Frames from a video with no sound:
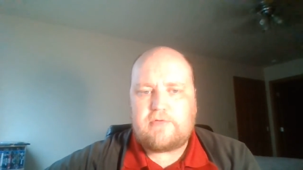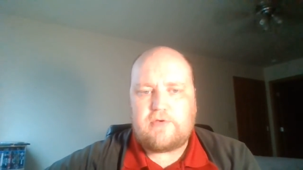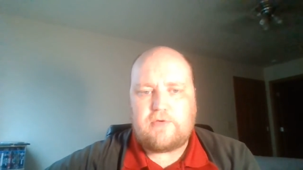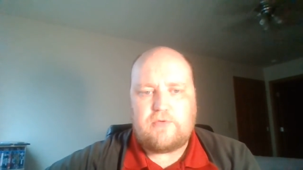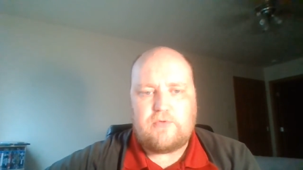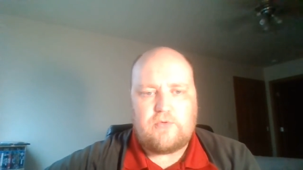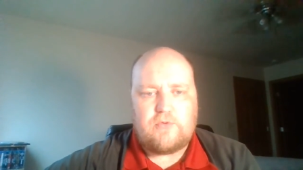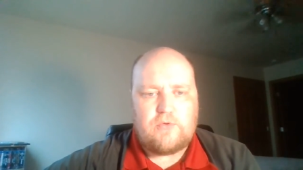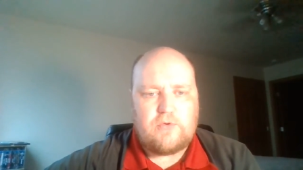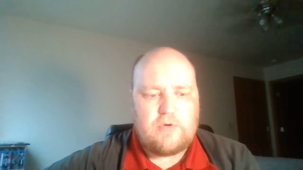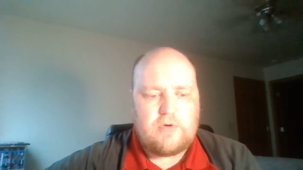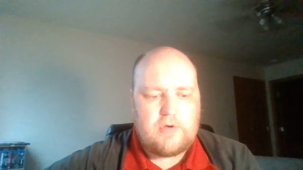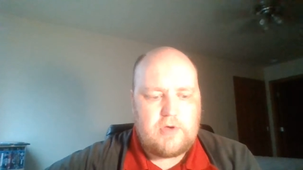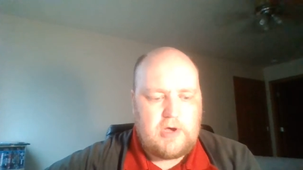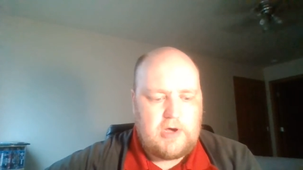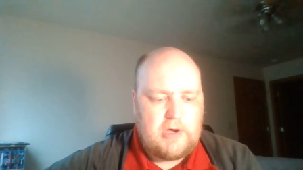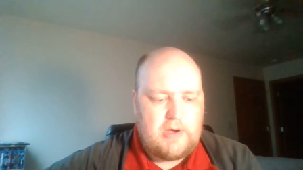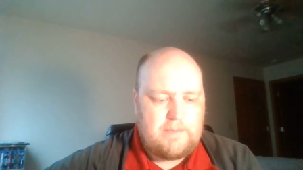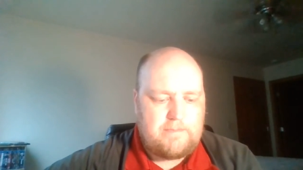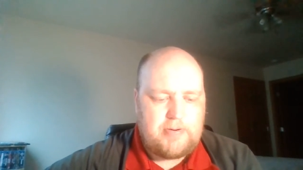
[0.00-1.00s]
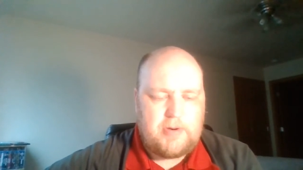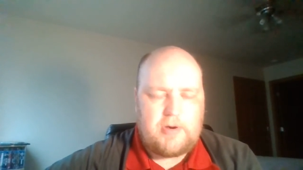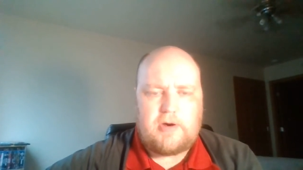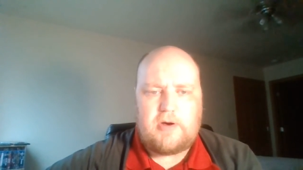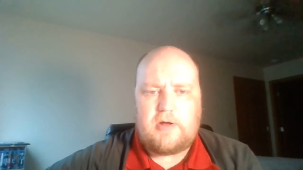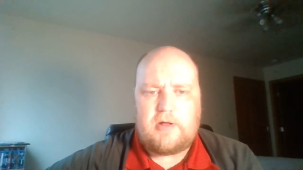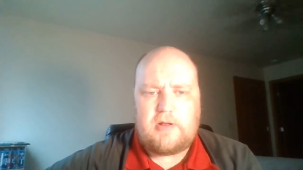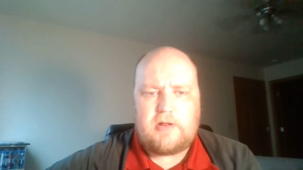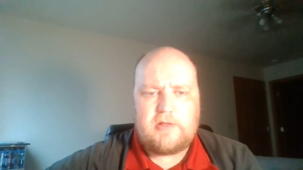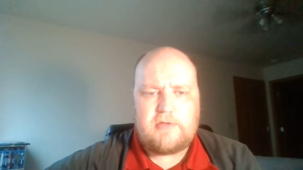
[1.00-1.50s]
Two, uh,
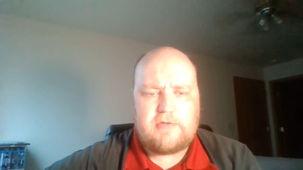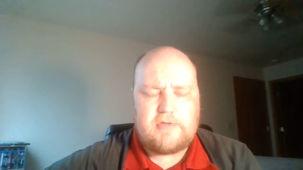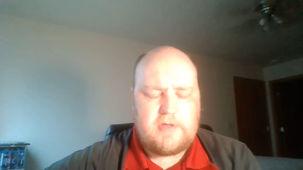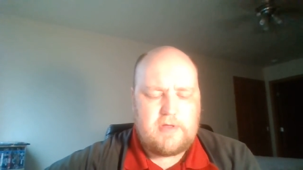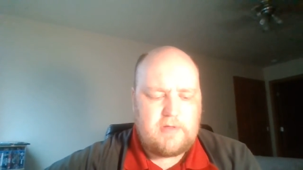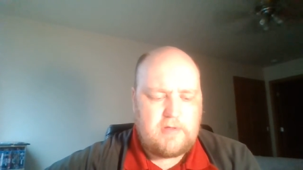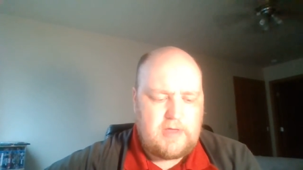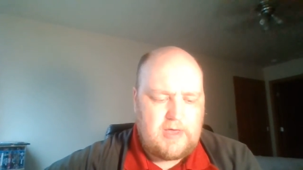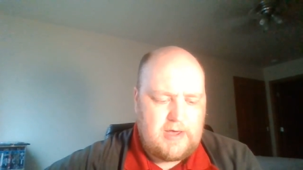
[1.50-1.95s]
Paul, is it?